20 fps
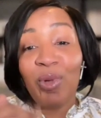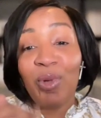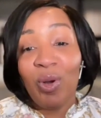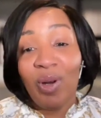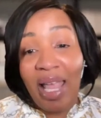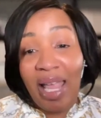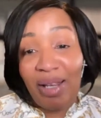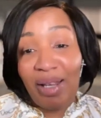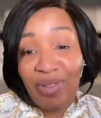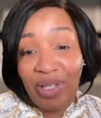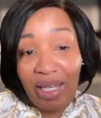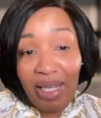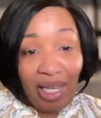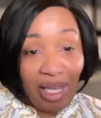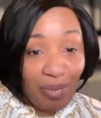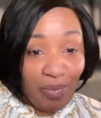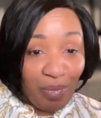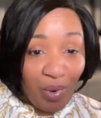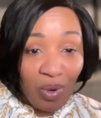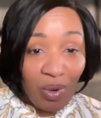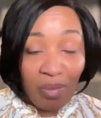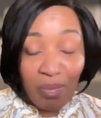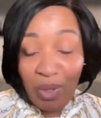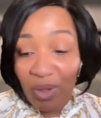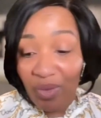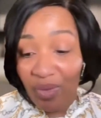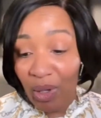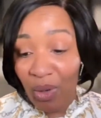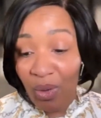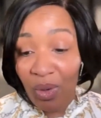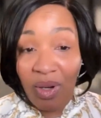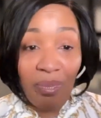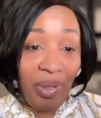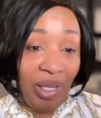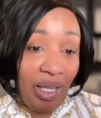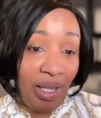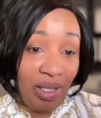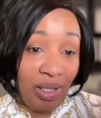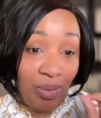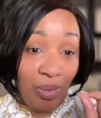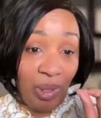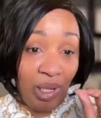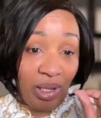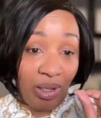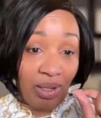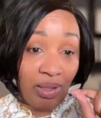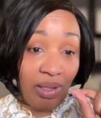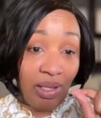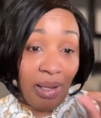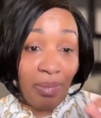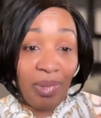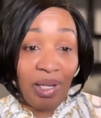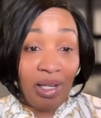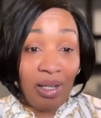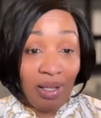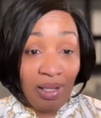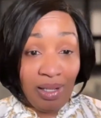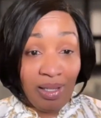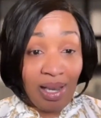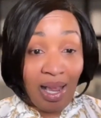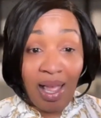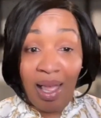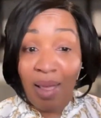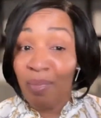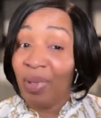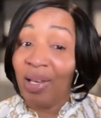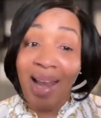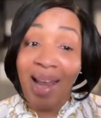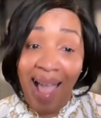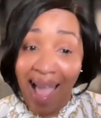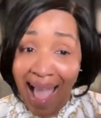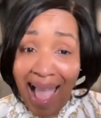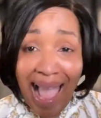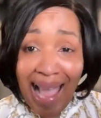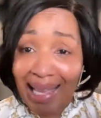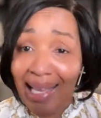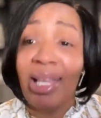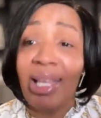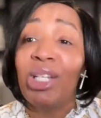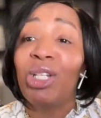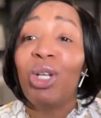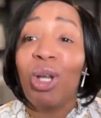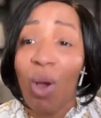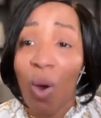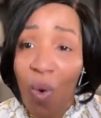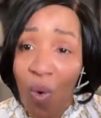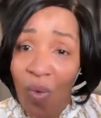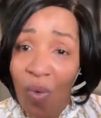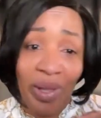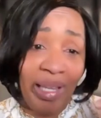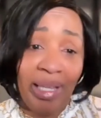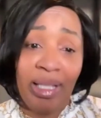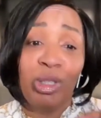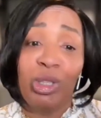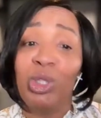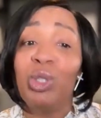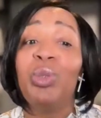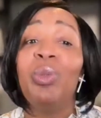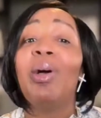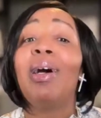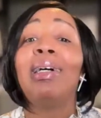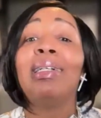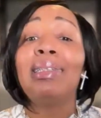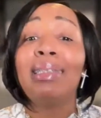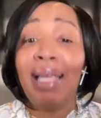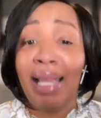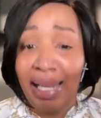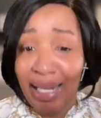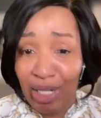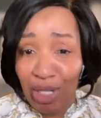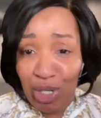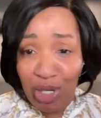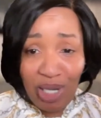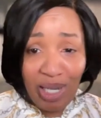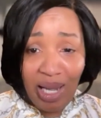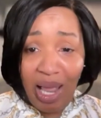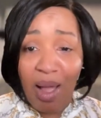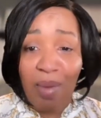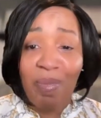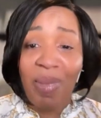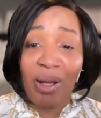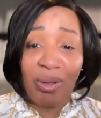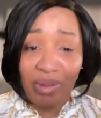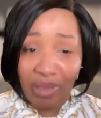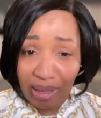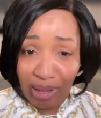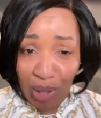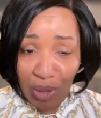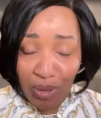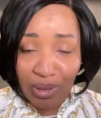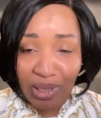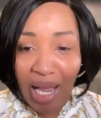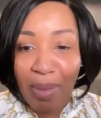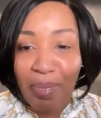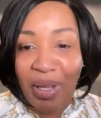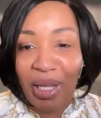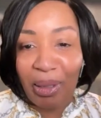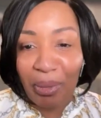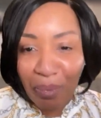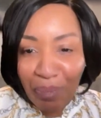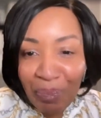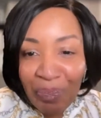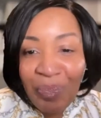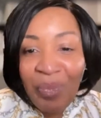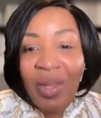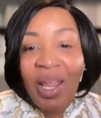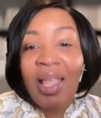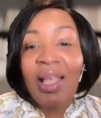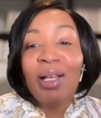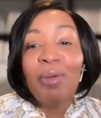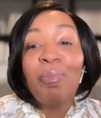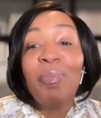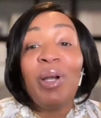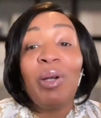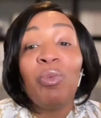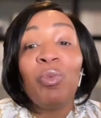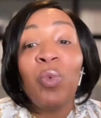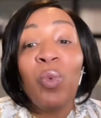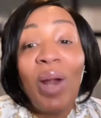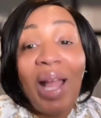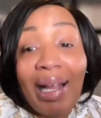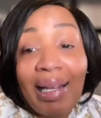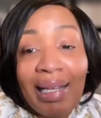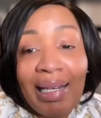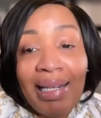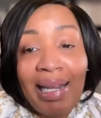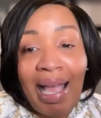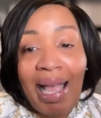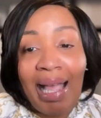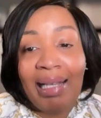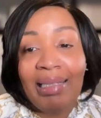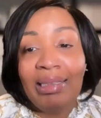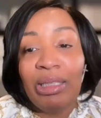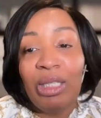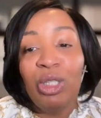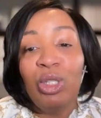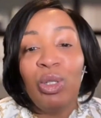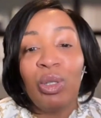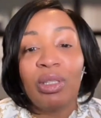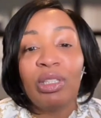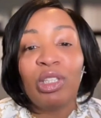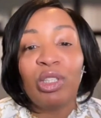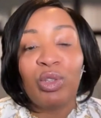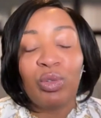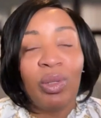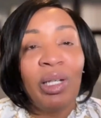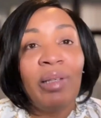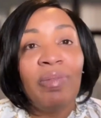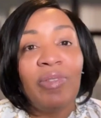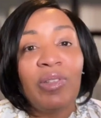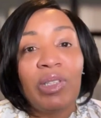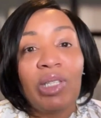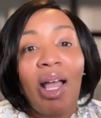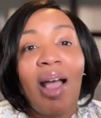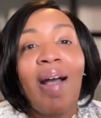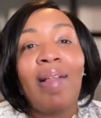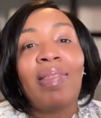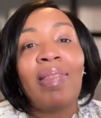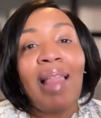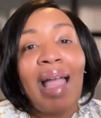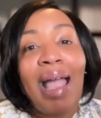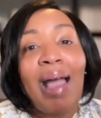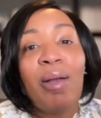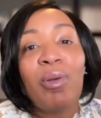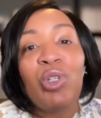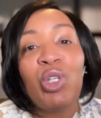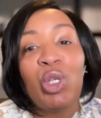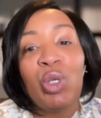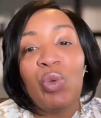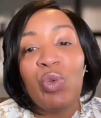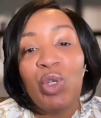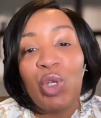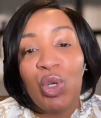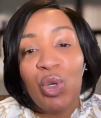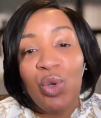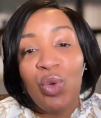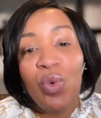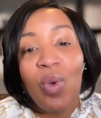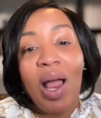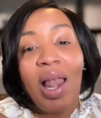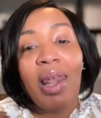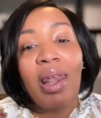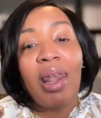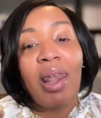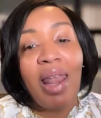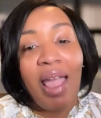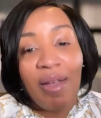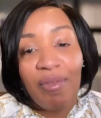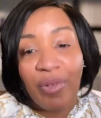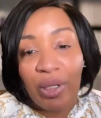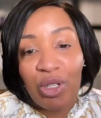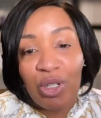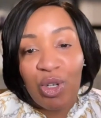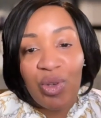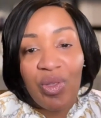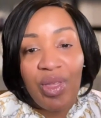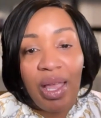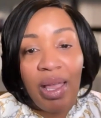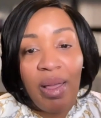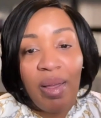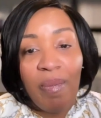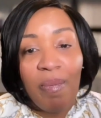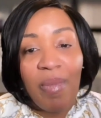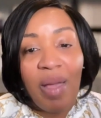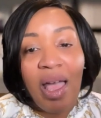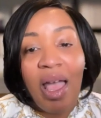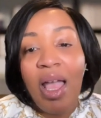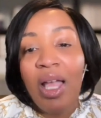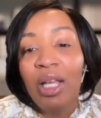going to have to keep on moving on because we are limited in time, but I could go into a tangent about this whole topic. But recognizing your strengths allows you to leverage them,